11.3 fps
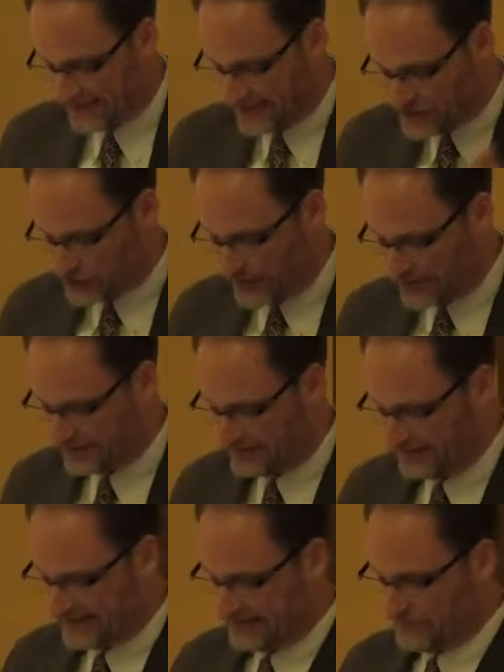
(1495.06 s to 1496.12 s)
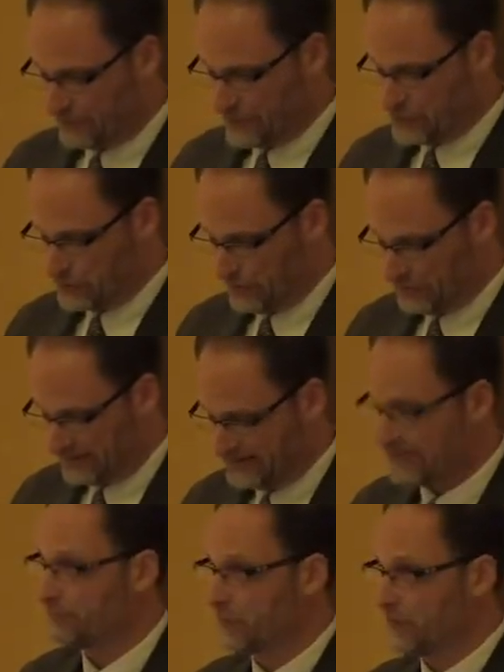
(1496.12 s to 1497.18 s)
an integrated system of rituals and
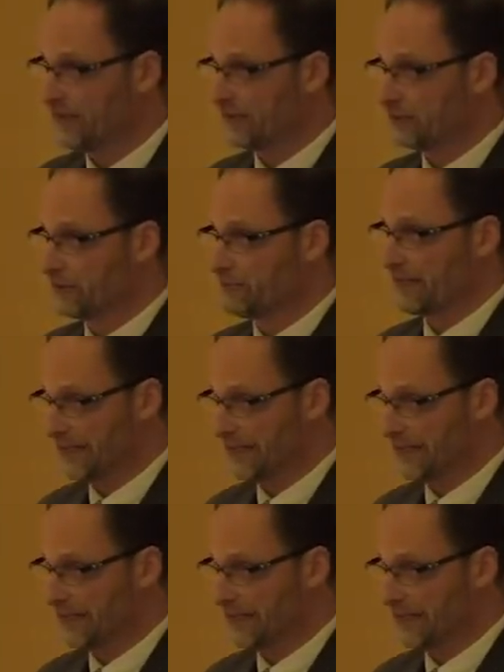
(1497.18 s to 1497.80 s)
symbols that could